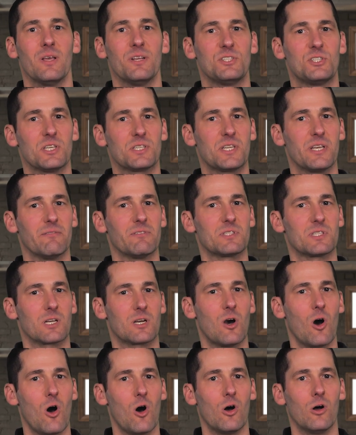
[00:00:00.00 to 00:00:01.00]
Just give us a
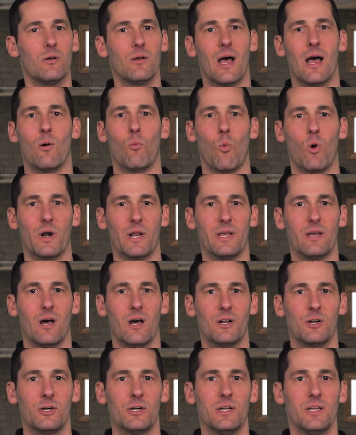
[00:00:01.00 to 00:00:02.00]
call at
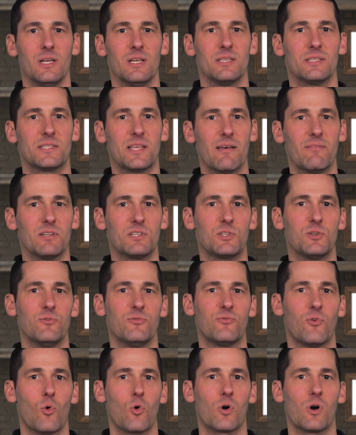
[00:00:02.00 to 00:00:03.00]

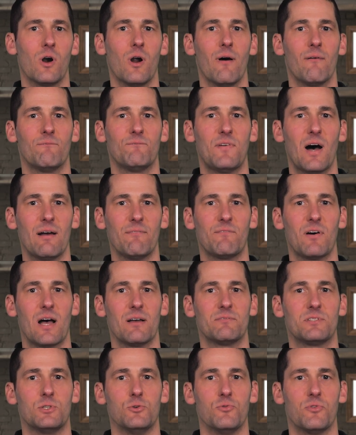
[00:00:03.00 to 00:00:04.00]

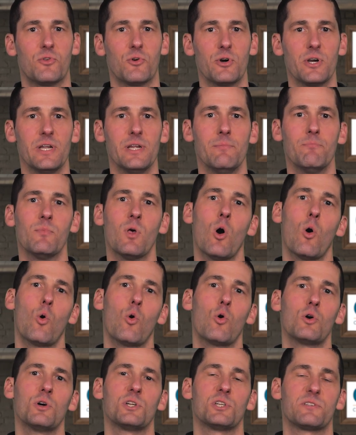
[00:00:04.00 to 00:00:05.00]
1-800-724-5523
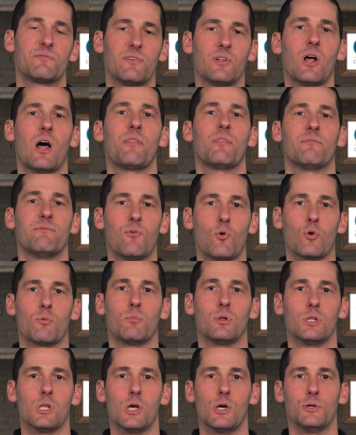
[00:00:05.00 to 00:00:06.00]
or just fill out the form
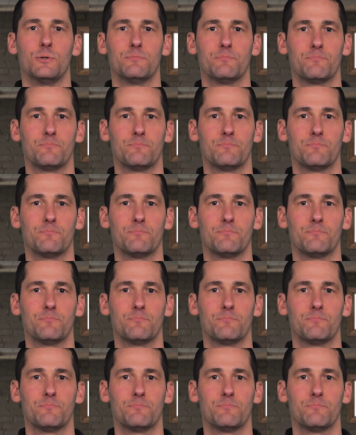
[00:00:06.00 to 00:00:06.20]
below.